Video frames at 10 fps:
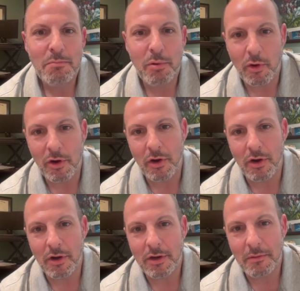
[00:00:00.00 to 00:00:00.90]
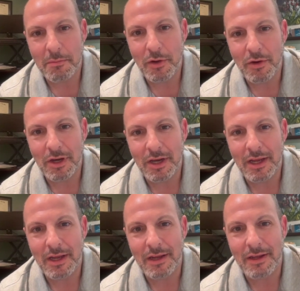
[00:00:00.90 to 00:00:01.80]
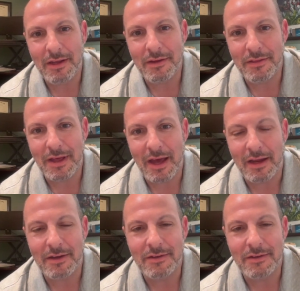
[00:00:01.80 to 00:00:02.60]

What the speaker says: border community that